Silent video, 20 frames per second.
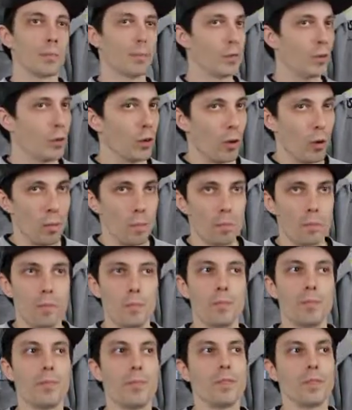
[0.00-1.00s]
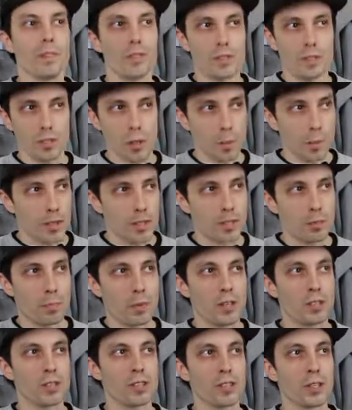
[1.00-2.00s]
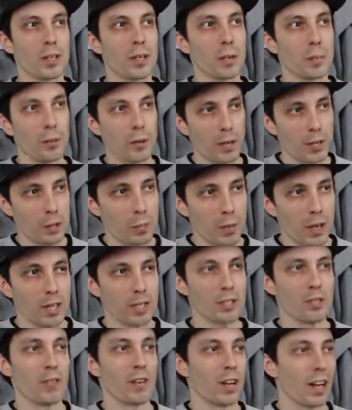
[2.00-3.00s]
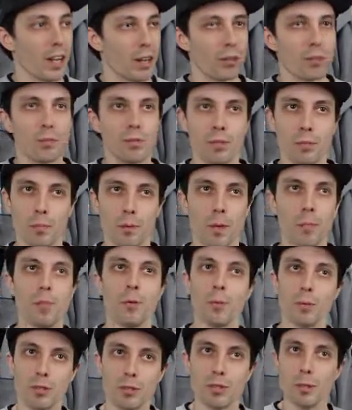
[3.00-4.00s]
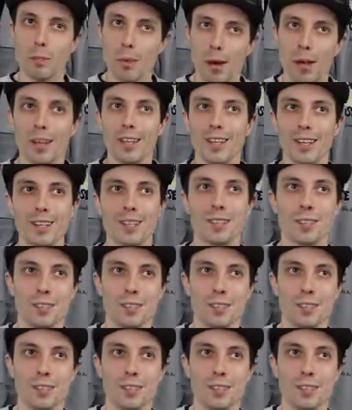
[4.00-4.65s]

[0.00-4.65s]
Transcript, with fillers: you know, some of these pieces can get pretty expensive, and now some people with some money